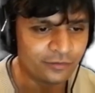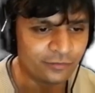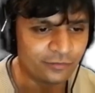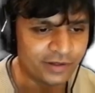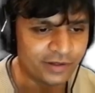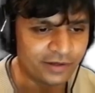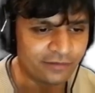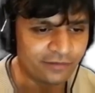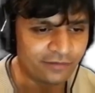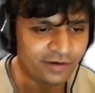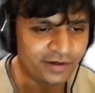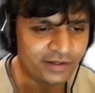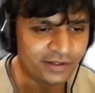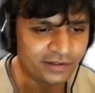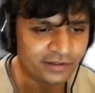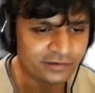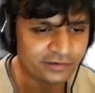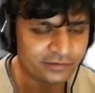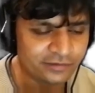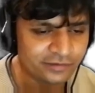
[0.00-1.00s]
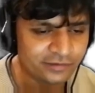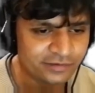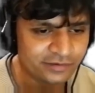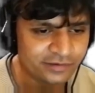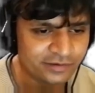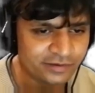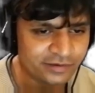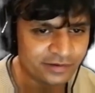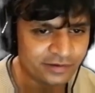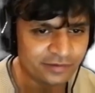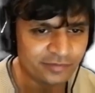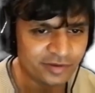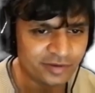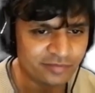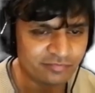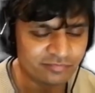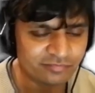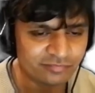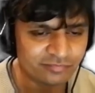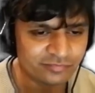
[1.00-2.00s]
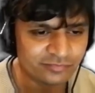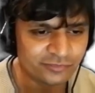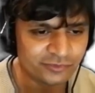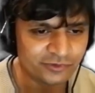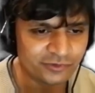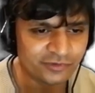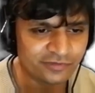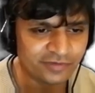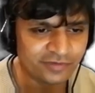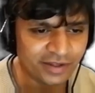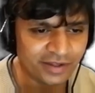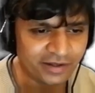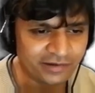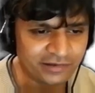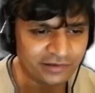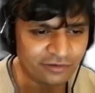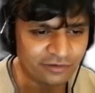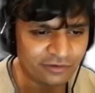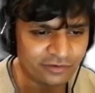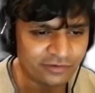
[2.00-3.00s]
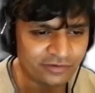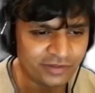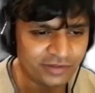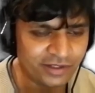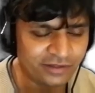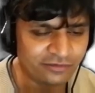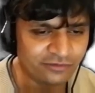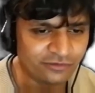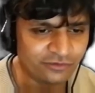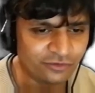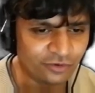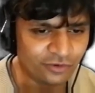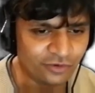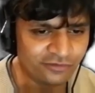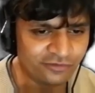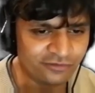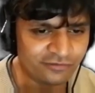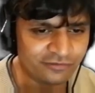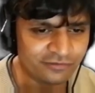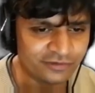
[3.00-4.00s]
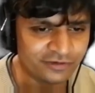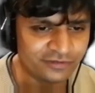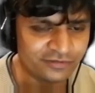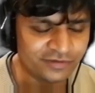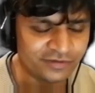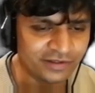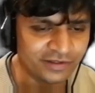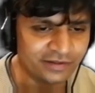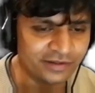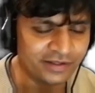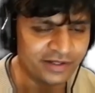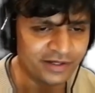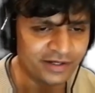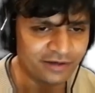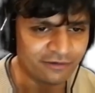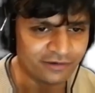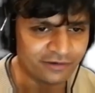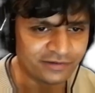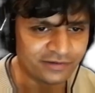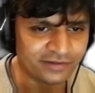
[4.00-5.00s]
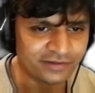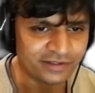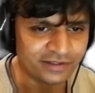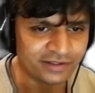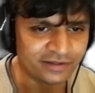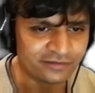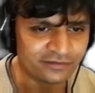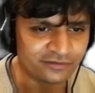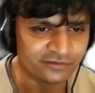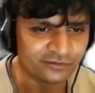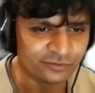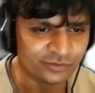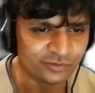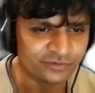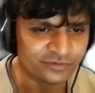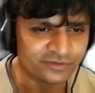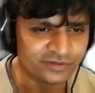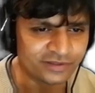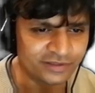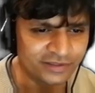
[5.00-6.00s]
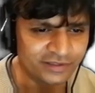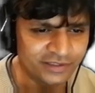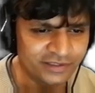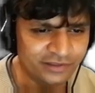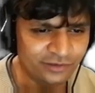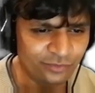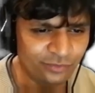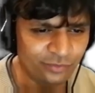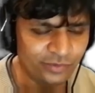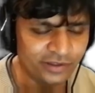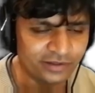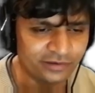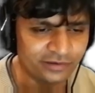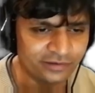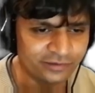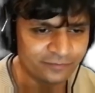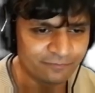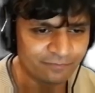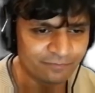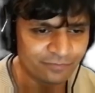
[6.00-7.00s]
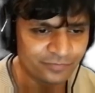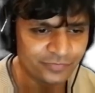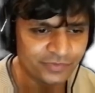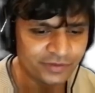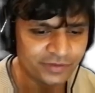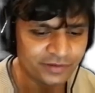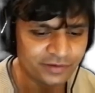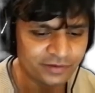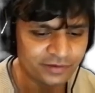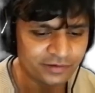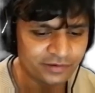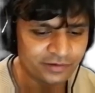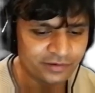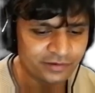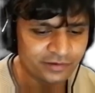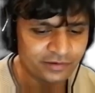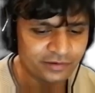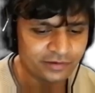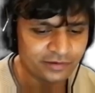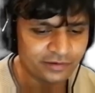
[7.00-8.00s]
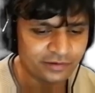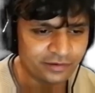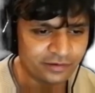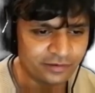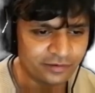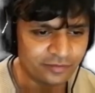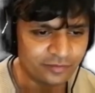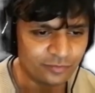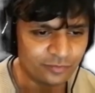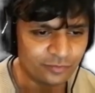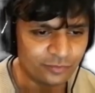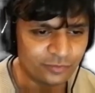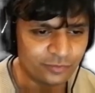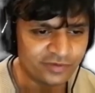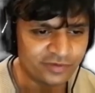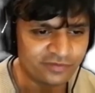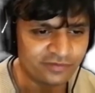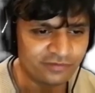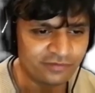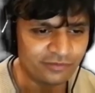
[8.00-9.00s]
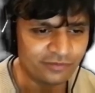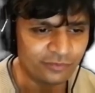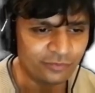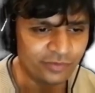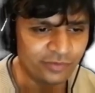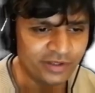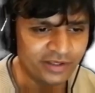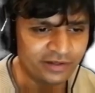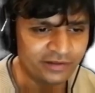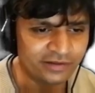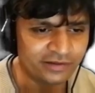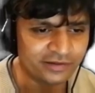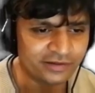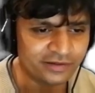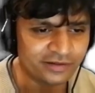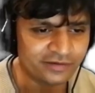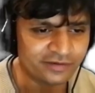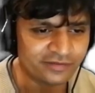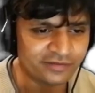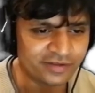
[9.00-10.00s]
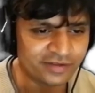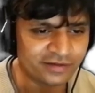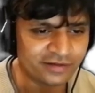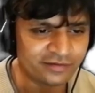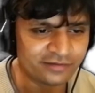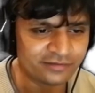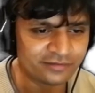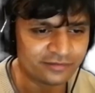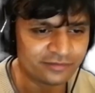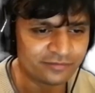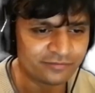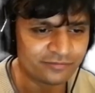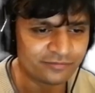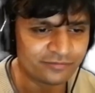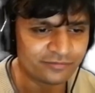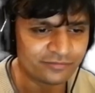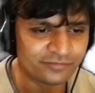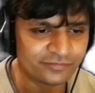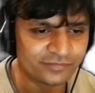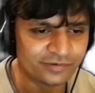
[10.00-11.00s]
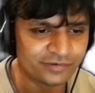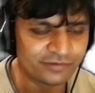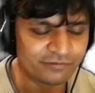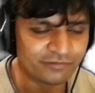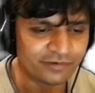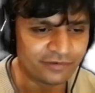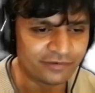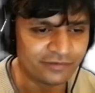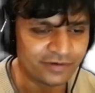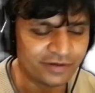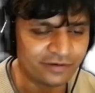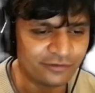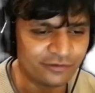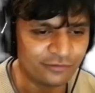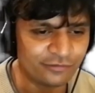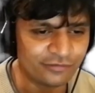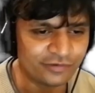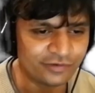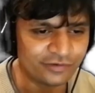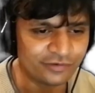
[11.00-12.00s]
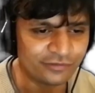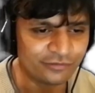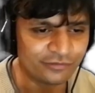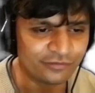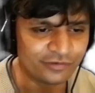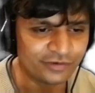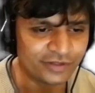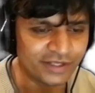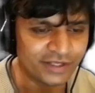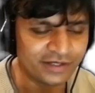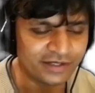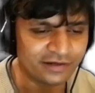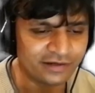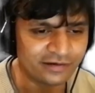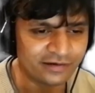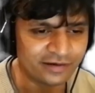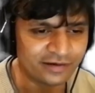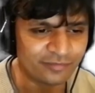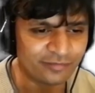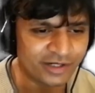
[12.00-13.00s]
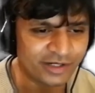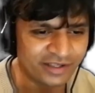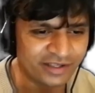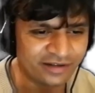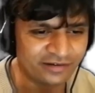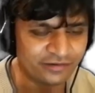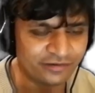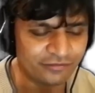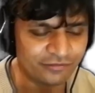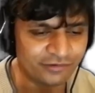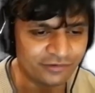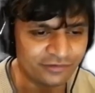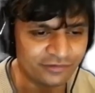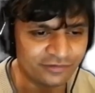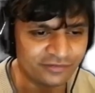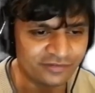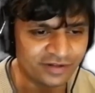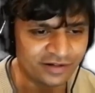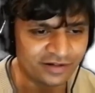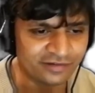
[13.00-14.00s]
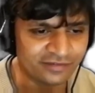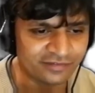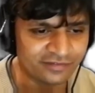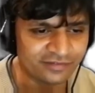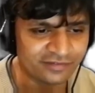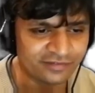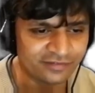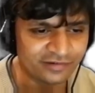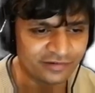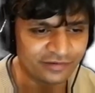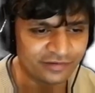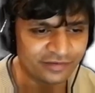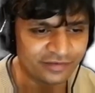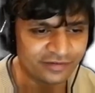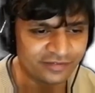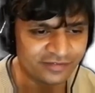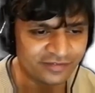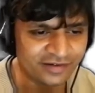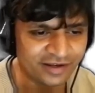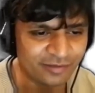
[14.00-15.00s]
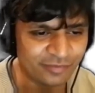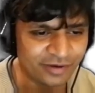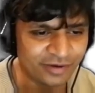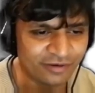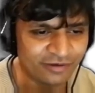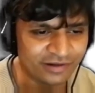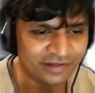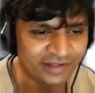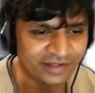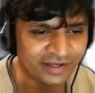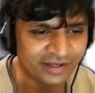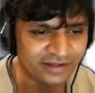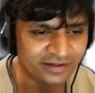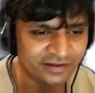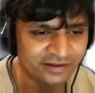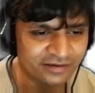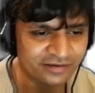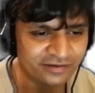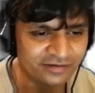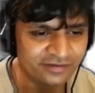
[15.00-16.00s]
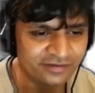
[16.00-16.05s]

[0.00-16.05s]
when I run it, I mean, you'll see I actually got 10 dots first, and then I got 10 x's, which is a little weird. What's even weirder is that if I run it over and over again, I might get different results. See, look, this time I got like